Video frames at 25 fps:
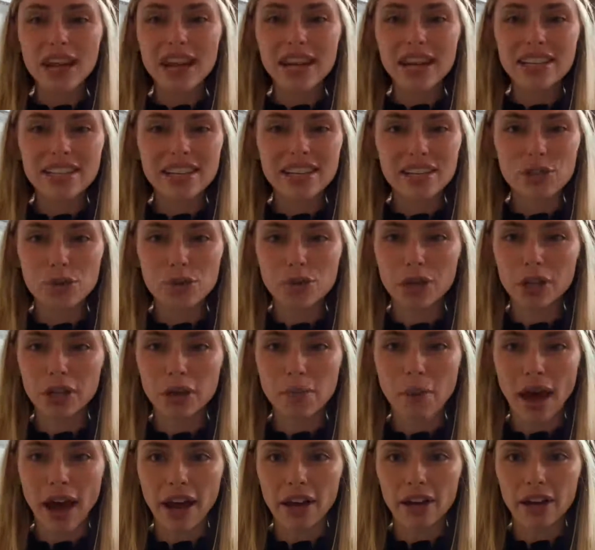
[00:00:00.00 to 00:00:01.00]
It doesn't
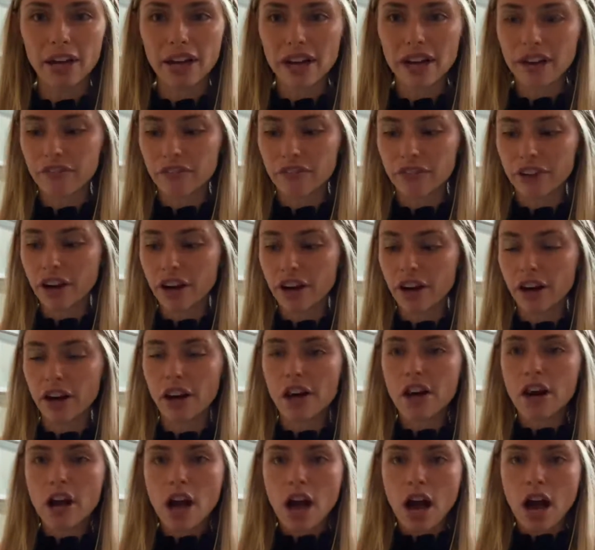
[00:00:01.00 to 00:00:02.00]
really matter if
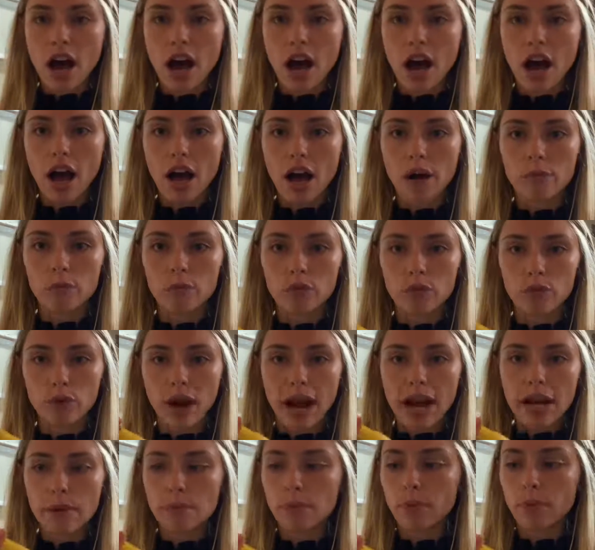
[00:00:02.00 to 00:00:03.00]
they're
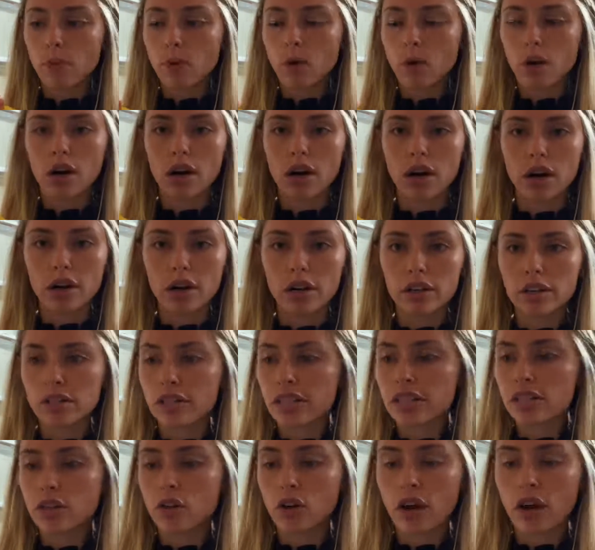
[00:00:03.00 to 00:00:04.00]
ripe or
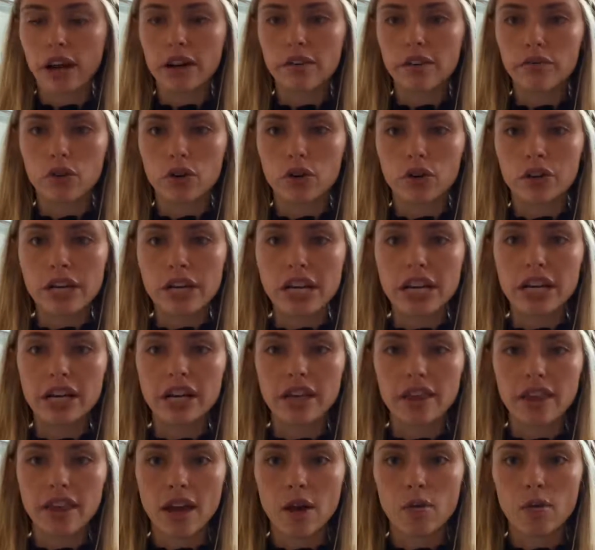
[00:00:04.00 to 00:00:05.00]
still kind of
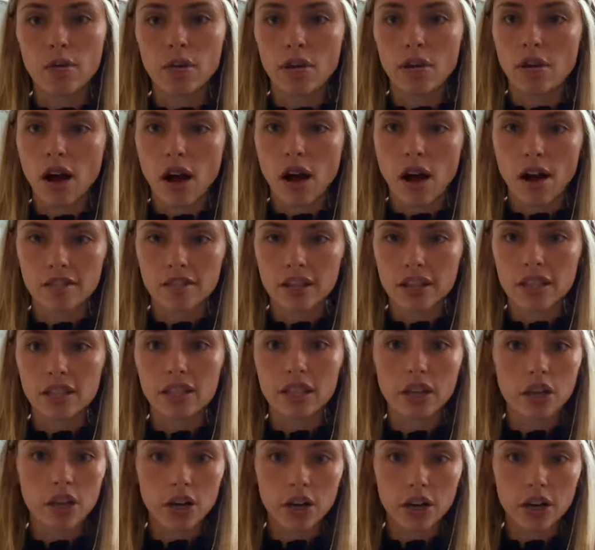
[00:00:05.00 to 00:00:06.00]
green. They will
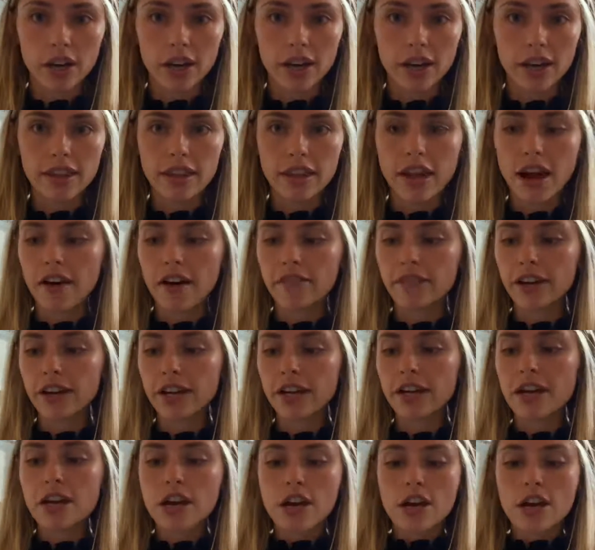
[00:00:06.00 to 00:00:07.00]
obviously cook in the
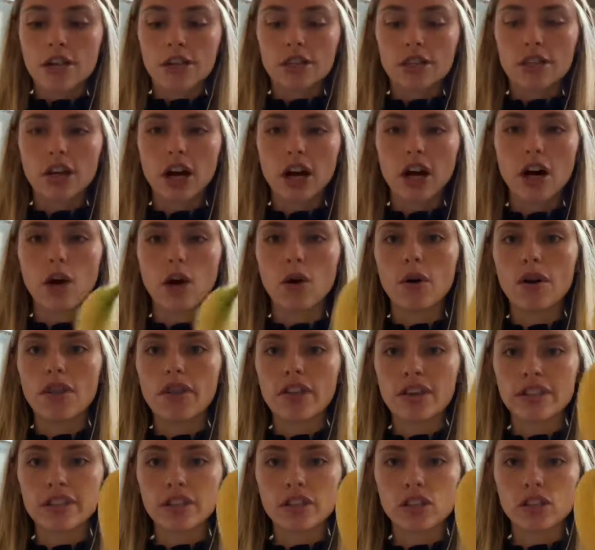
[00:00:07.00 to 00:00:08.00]
oven. So
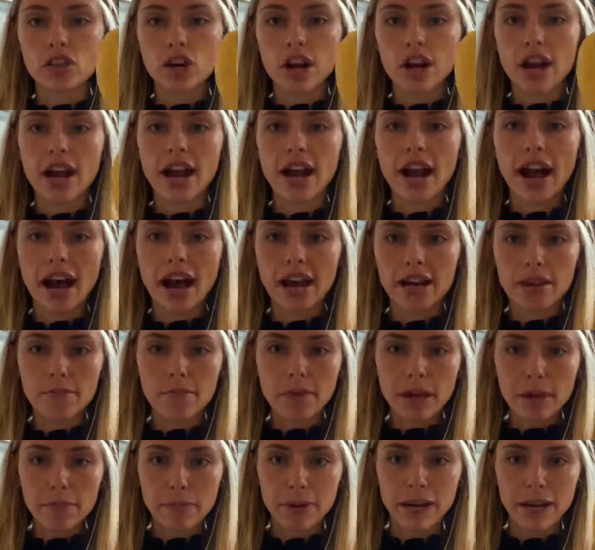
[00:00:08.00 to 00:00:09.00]
this is great. I
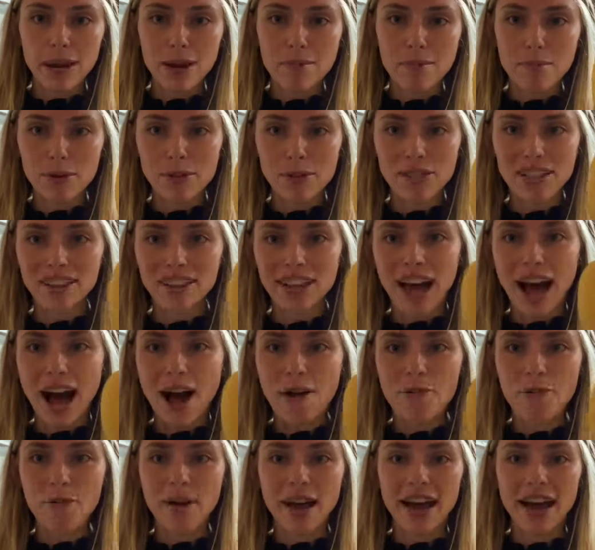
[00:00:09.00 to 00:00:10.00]
make banana boats a
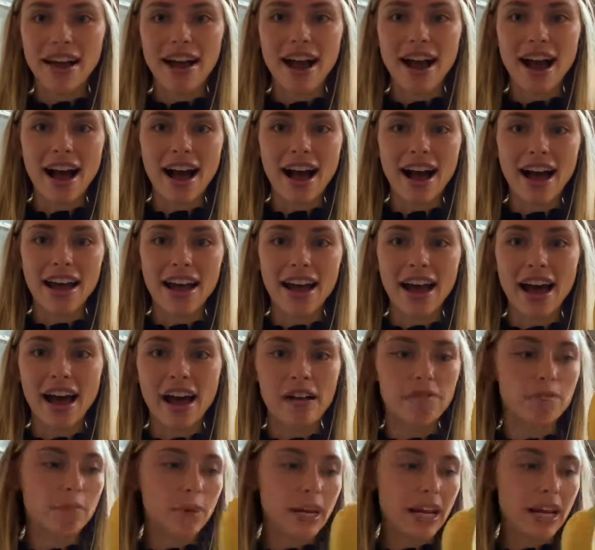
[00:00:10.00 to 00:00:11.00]
lot when I
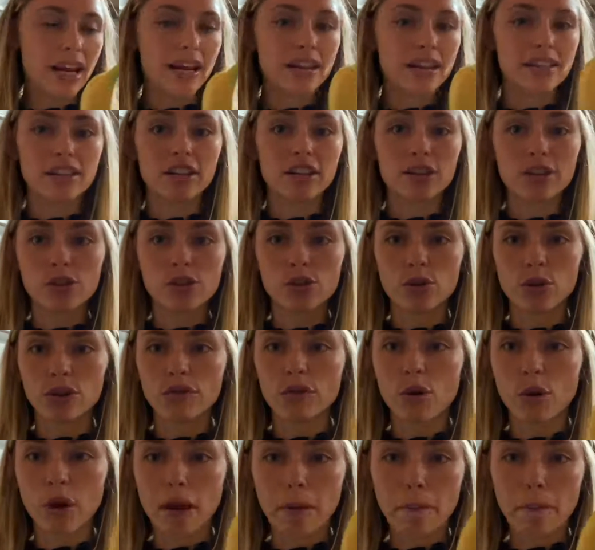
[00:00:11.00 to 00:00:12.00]
have bananas that are sort
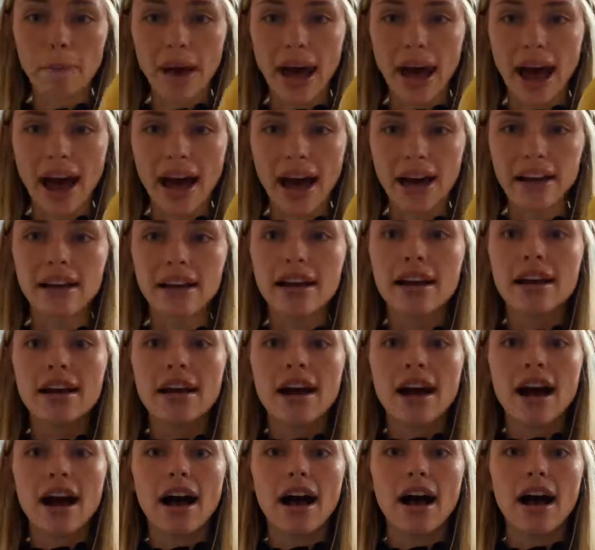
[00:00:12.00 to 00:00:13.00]
of going bad.
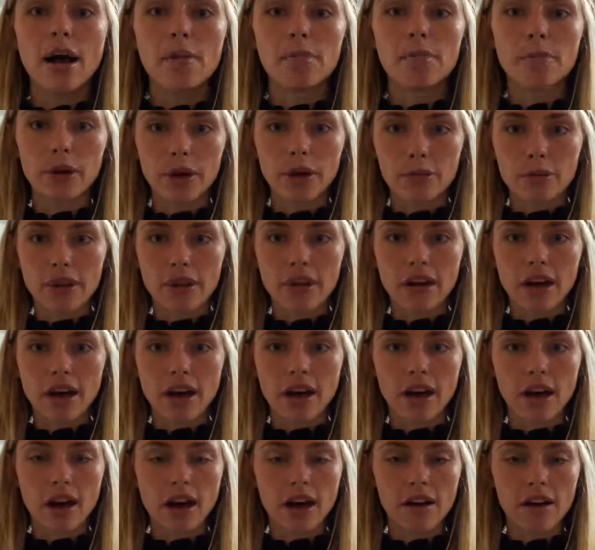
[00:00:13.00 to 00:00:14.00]
Put them in the
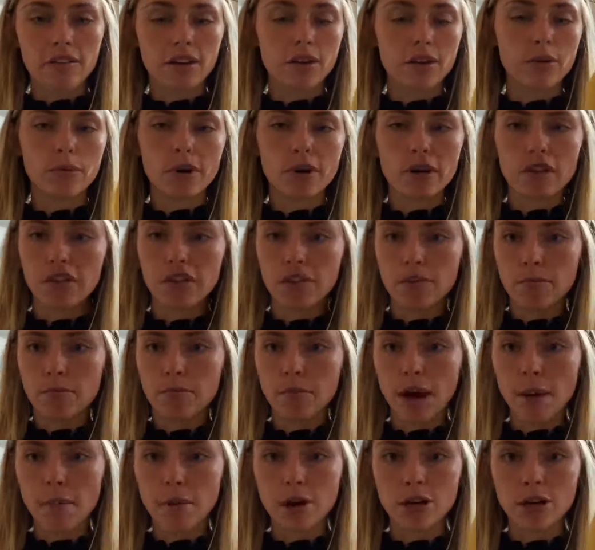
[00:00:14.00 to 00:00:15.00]
oven with
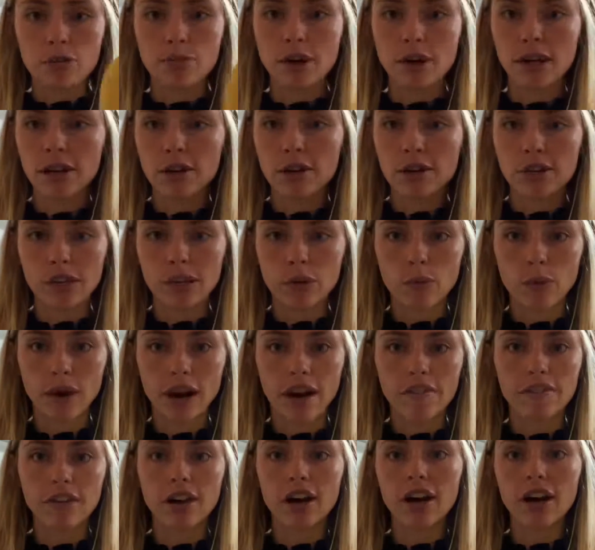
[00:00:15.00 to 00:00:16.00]
my marshmallows and
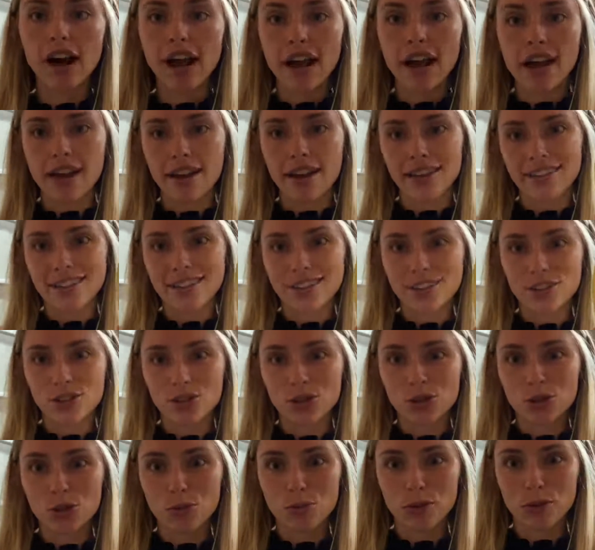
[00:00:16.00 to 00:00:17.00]
whatever, and
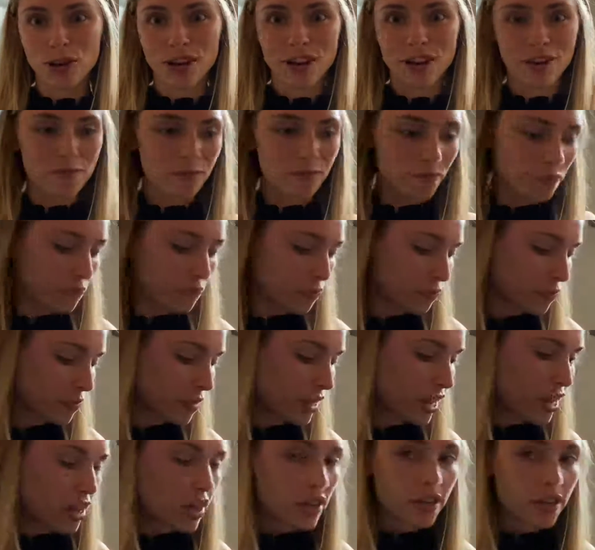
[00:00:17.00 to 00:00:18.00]
super good.
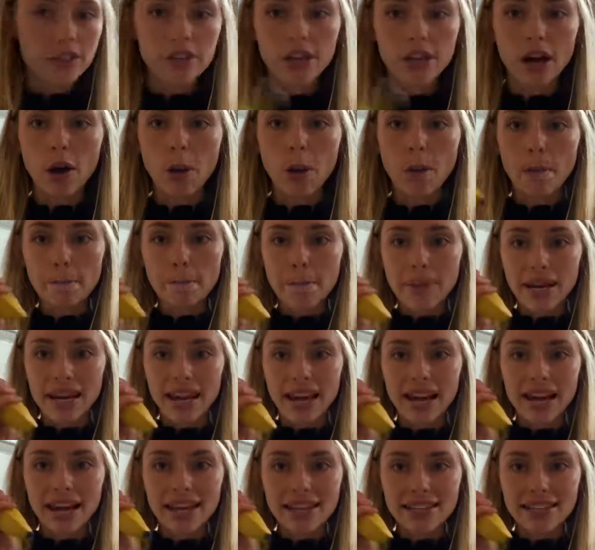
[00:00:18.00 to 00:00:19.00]
So
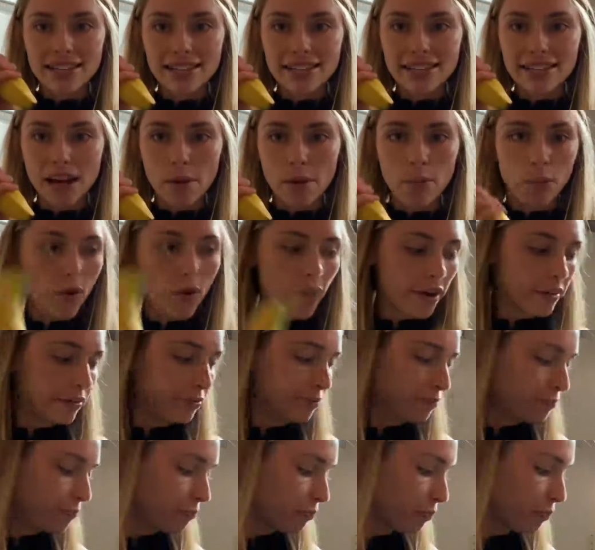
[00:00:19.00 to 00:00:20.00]
banana, step one.